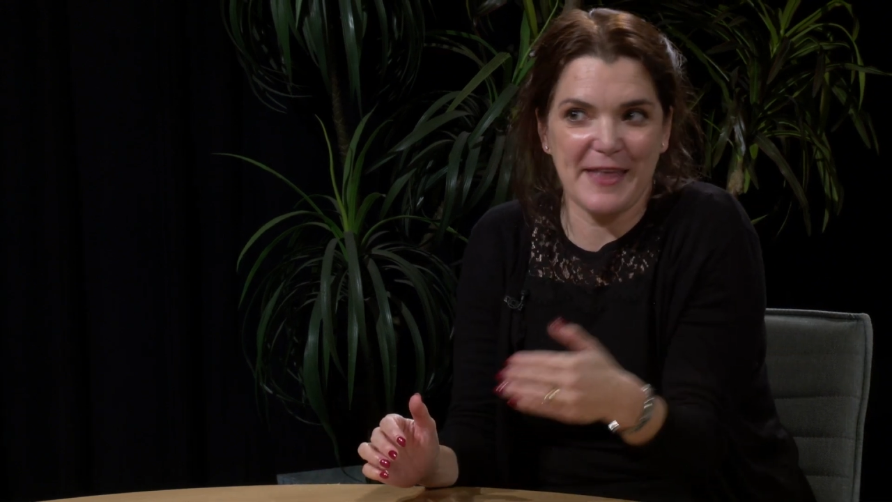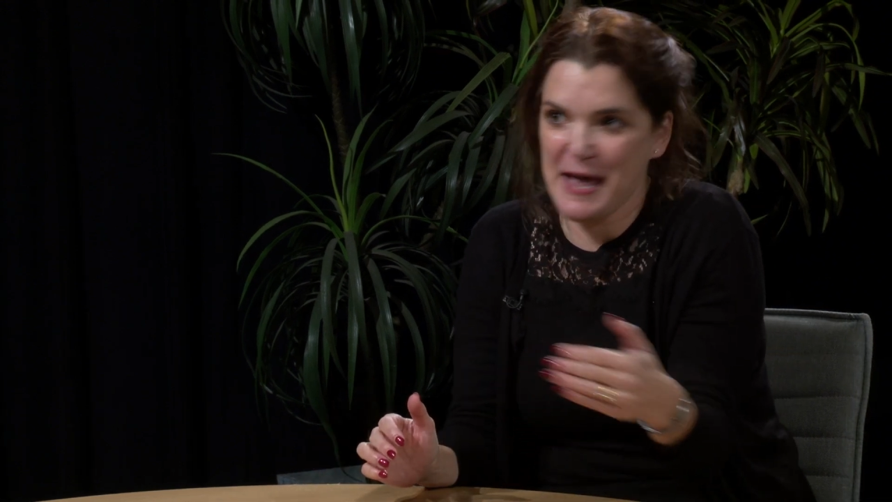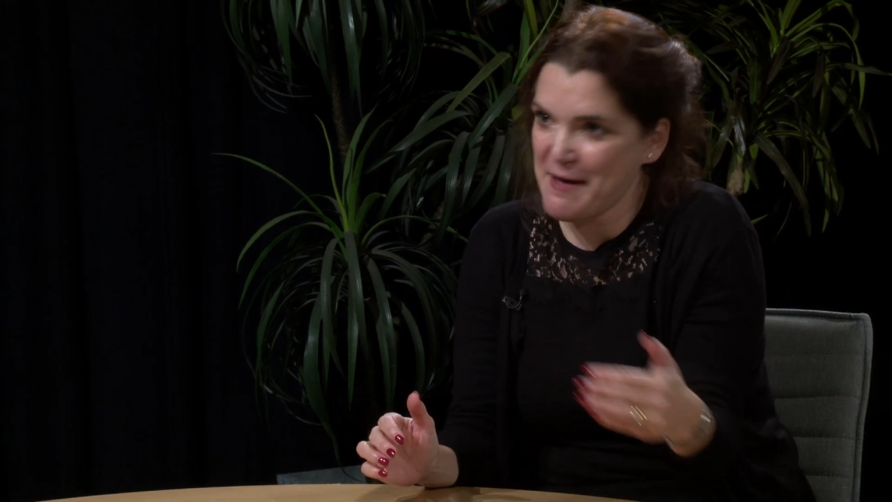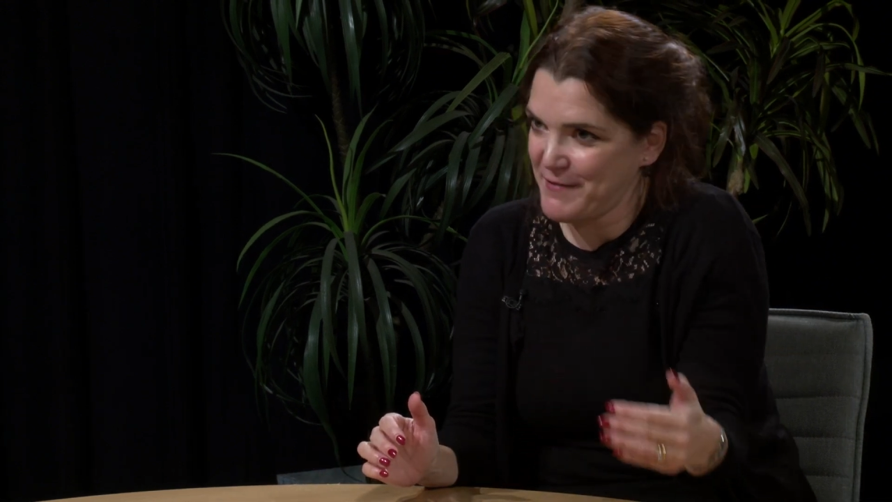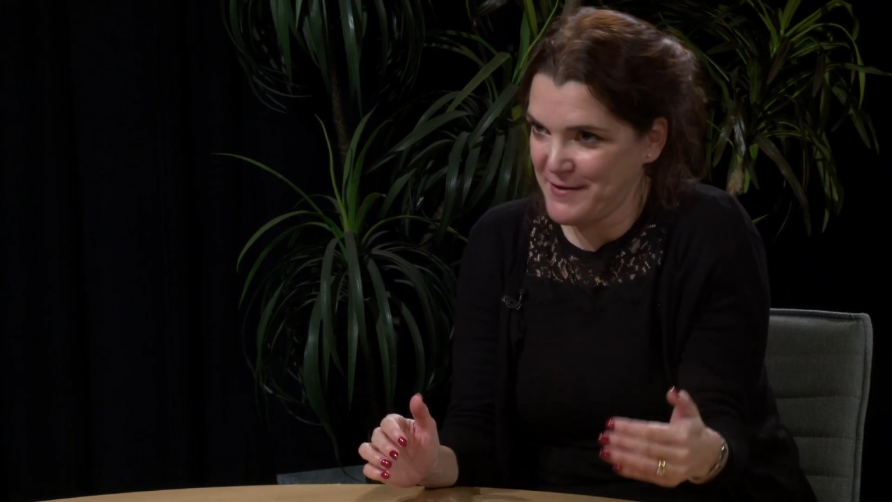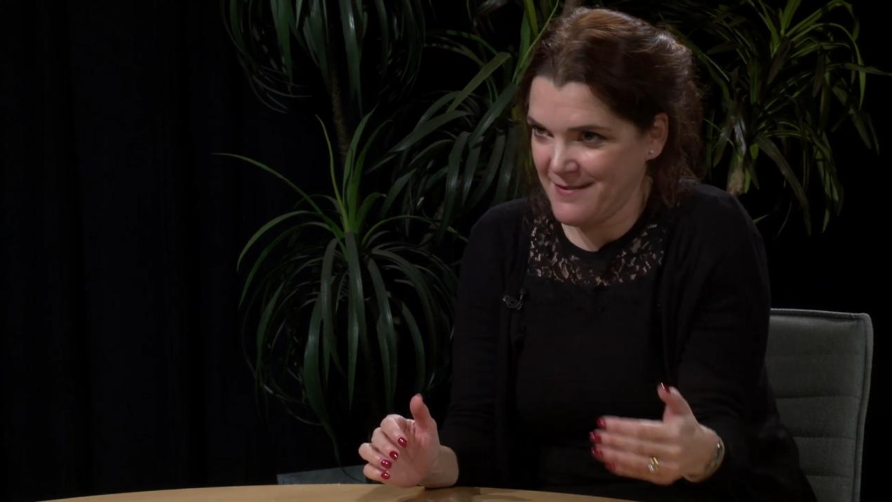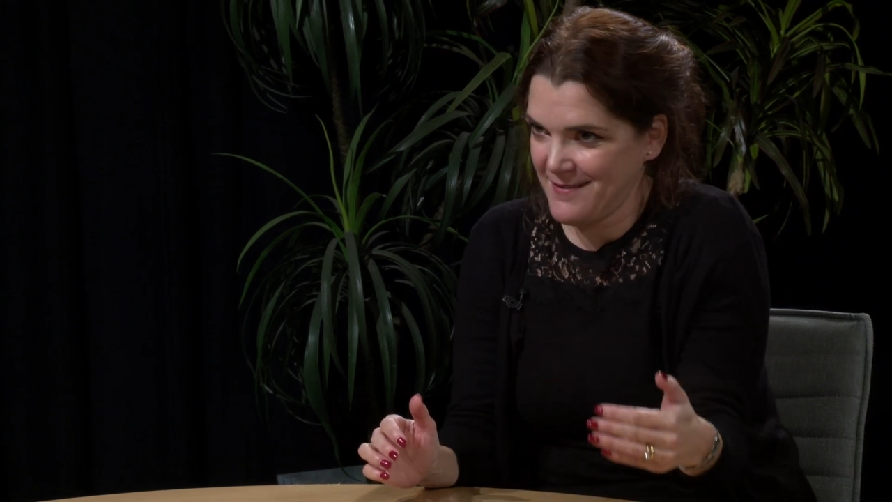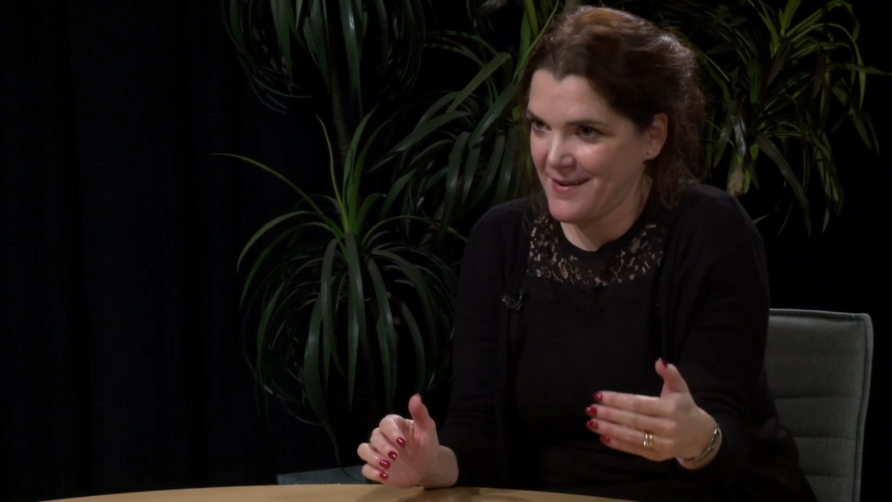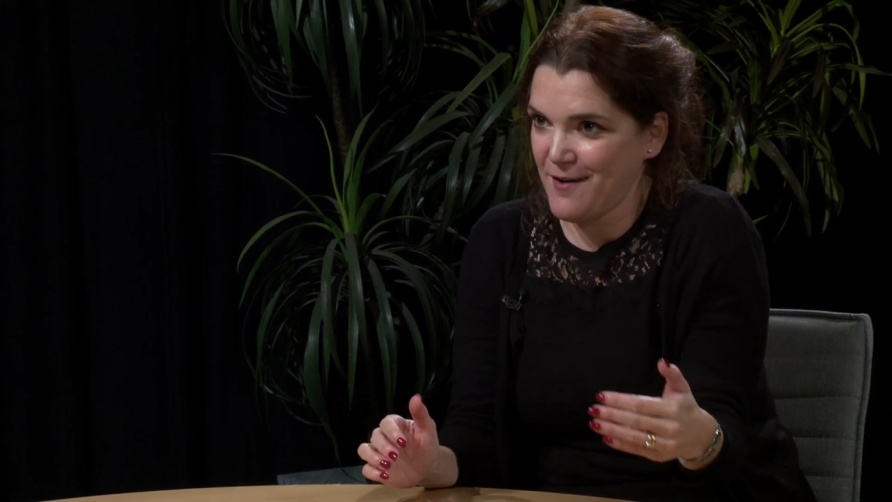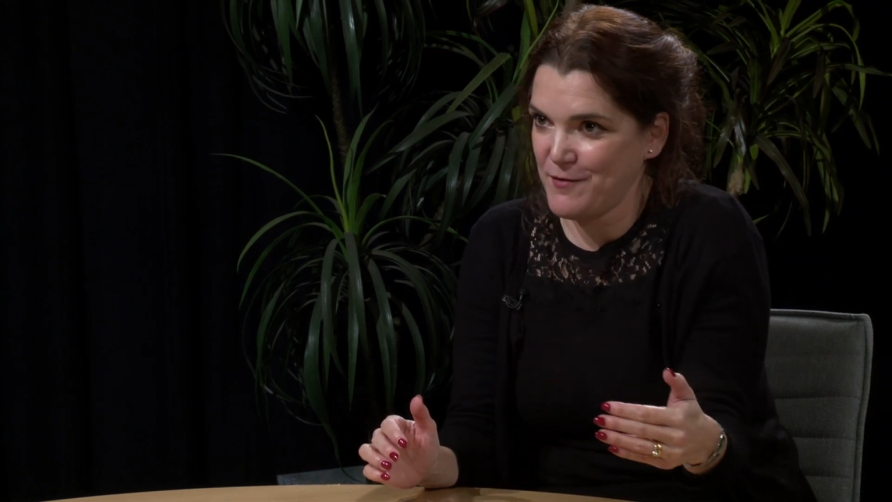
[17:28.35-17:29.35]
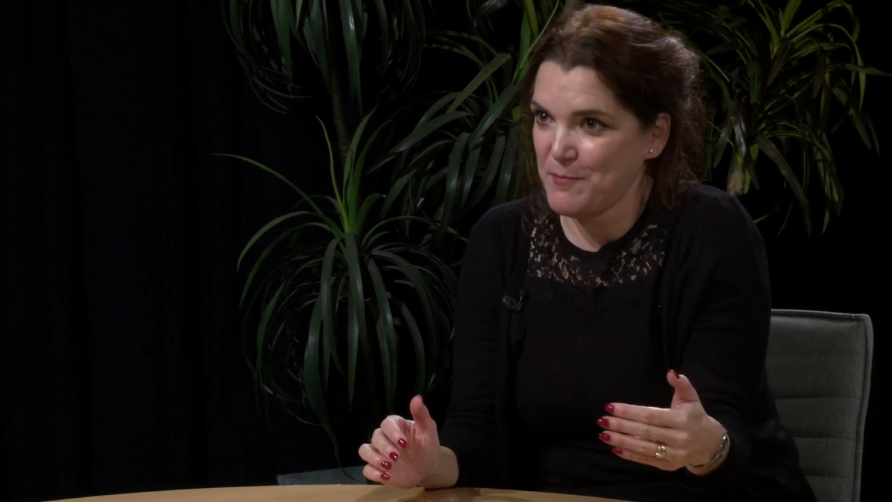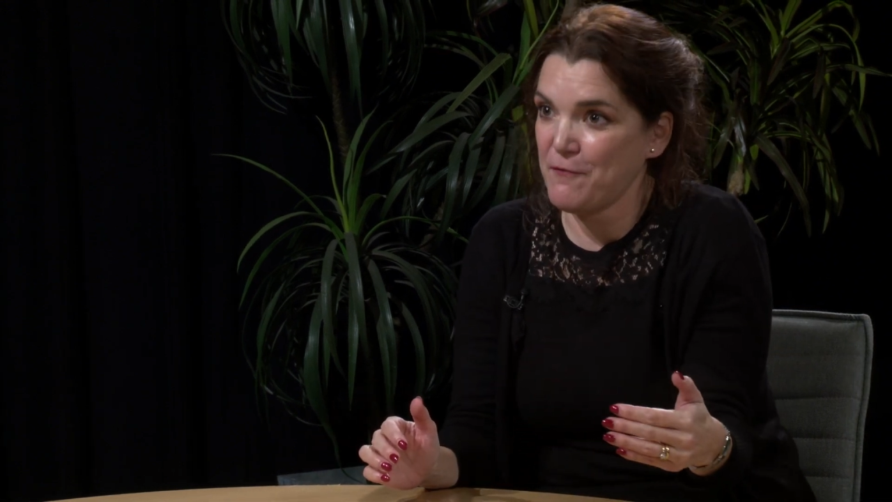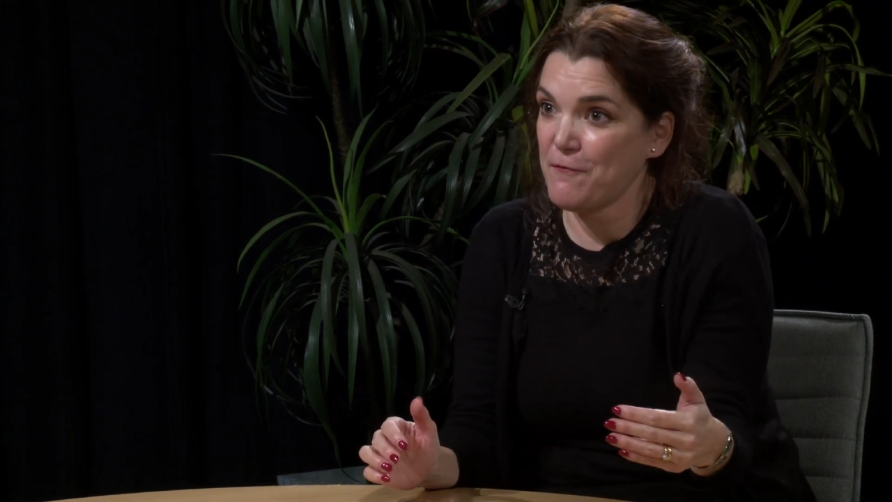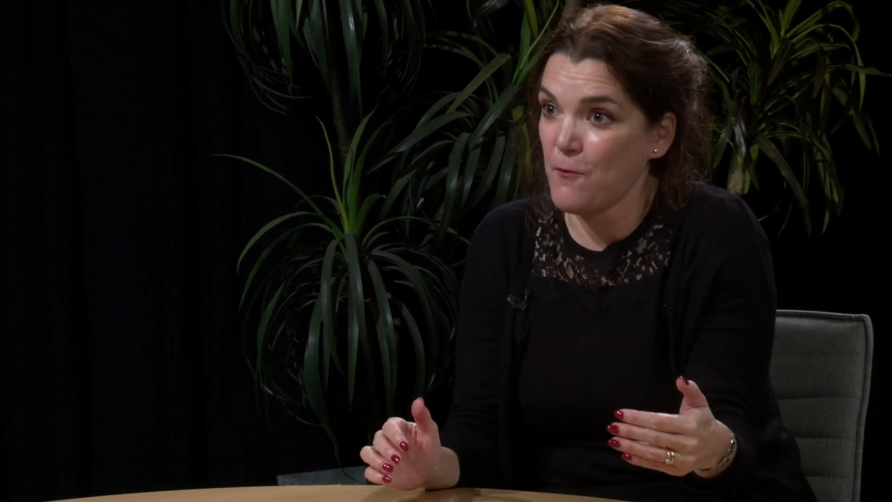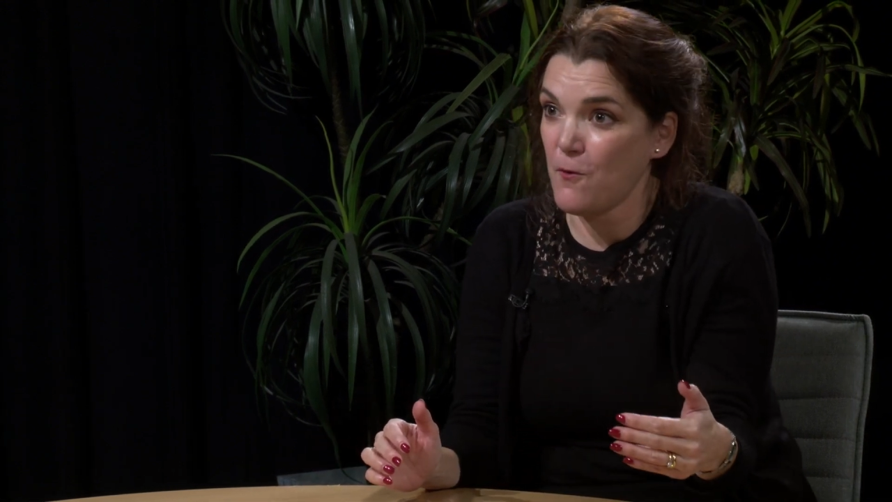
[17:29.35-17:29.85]
haven't covered
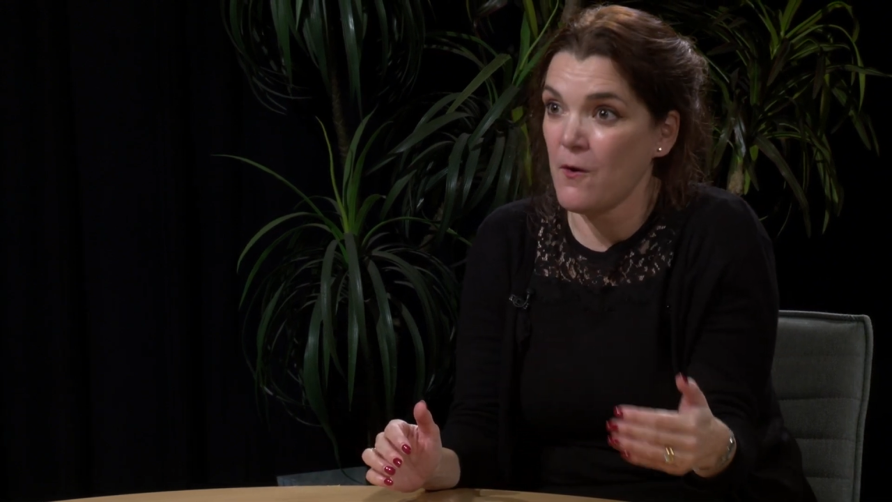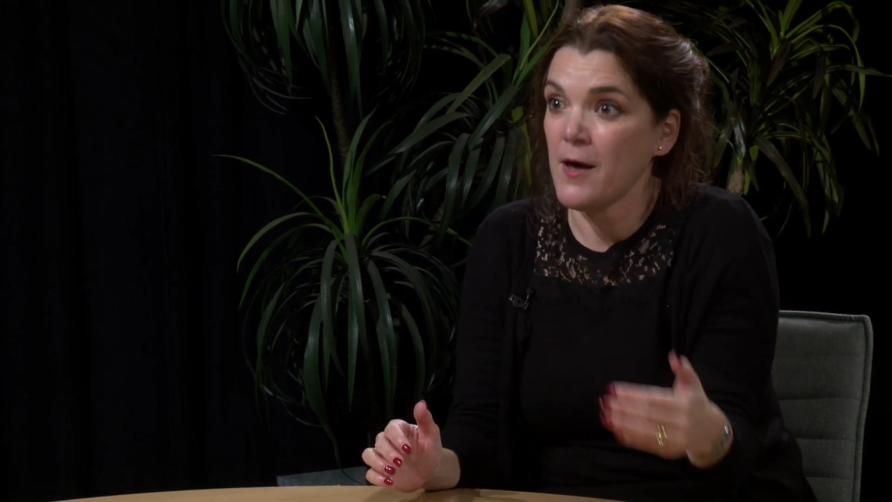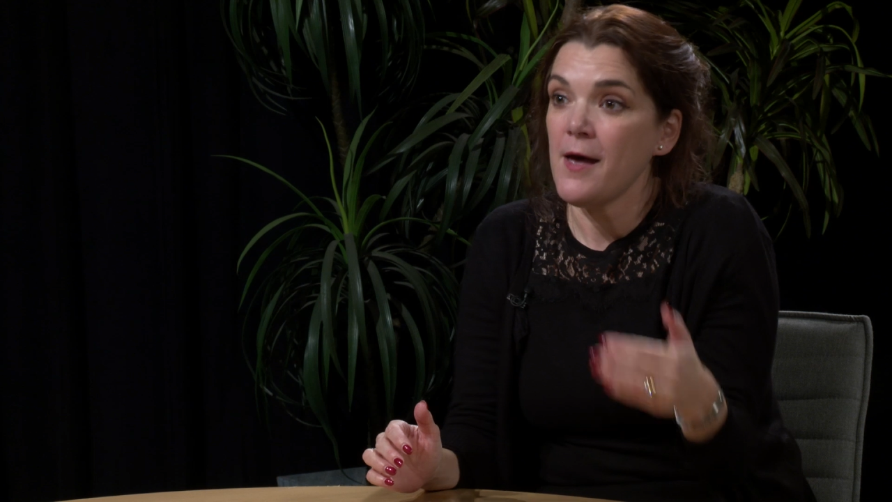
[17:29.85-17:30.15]
before.